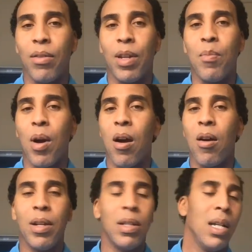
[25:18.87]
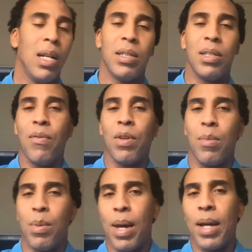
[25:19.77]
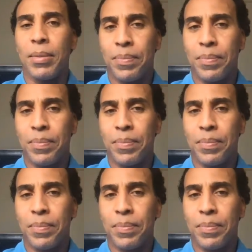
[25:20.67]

When they borrow it, it's never coming back.